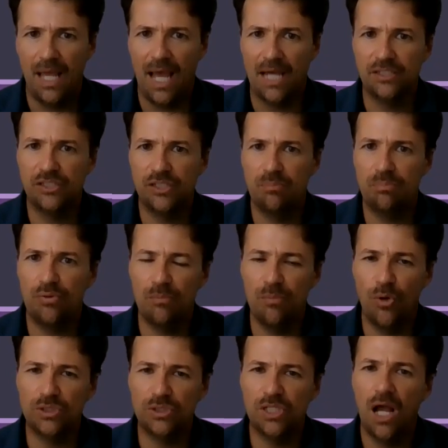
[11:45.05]
and to
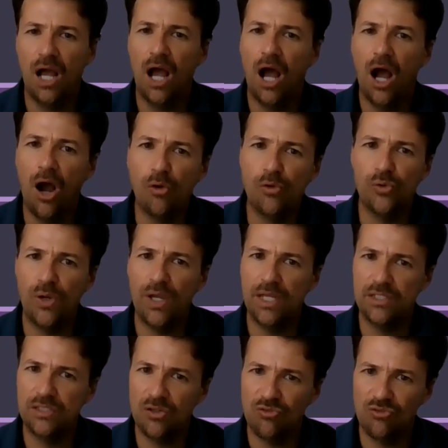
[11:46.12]
promote how you
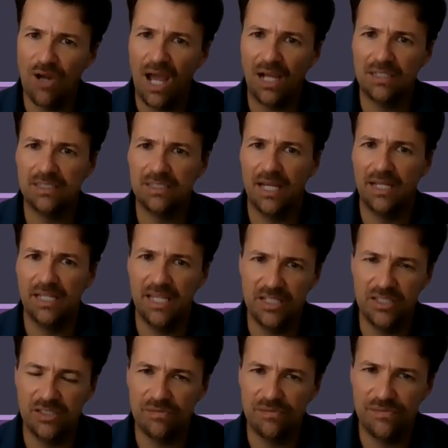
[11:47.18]
interact and
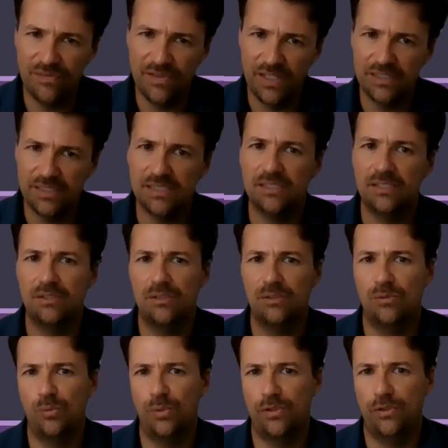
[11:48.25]
interface
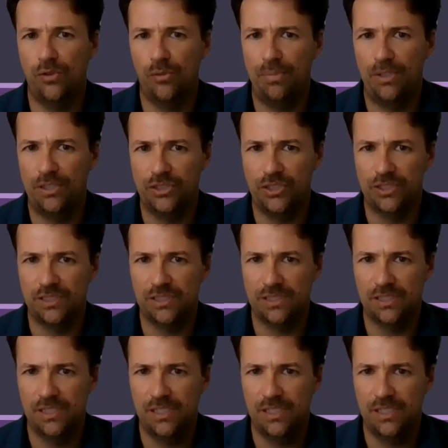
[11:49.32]
with your patients.